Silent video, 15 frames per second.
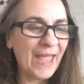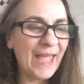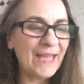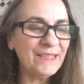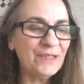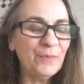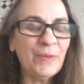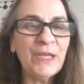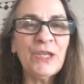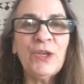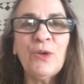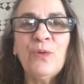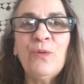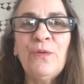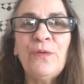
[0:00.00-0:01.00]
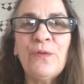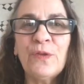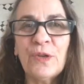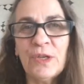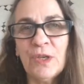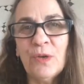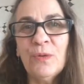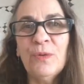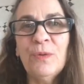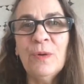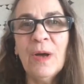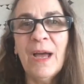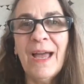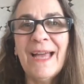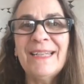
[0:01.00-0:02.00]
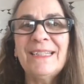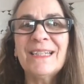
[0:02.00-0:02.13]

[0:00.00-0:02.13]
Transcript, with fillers: and to be you for you and